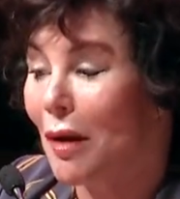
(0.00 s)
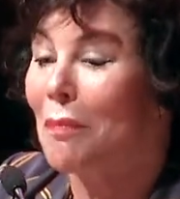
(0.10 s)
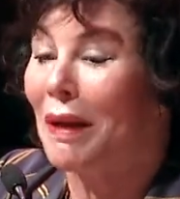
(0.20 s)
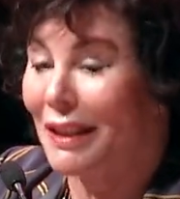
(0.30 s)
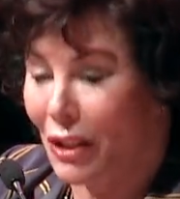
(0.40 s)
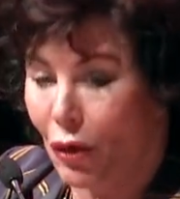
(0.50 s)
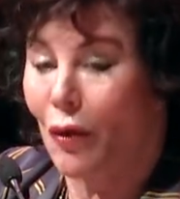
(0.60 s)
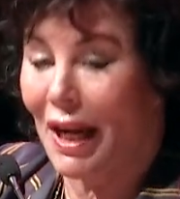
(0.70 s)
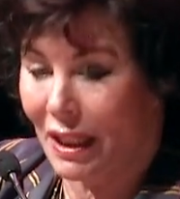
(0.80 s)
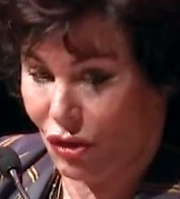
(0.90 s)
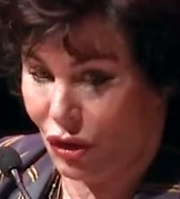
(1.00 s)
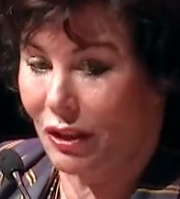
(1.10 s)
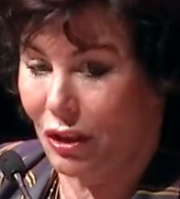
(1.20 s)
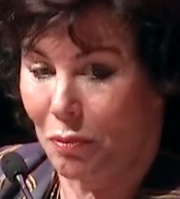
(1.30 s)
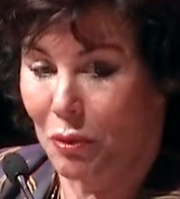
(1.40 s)
but you know, I can
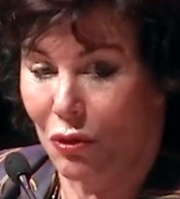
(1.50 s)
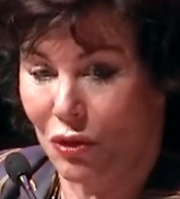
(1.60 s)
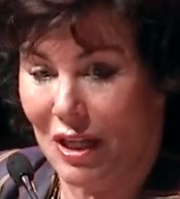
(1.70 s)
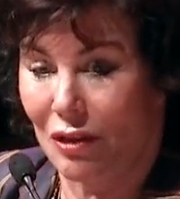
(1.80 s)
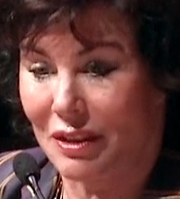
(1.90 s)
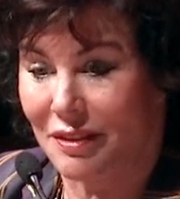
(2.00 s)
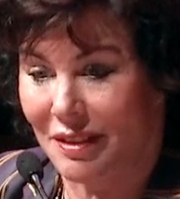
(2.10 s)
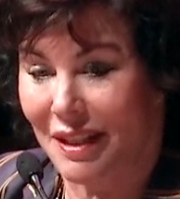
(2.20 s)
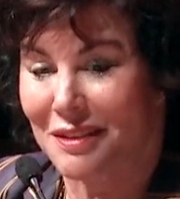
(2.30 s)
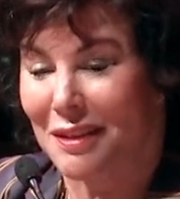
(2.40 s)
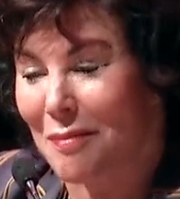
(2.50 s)
shut the computer down at 6.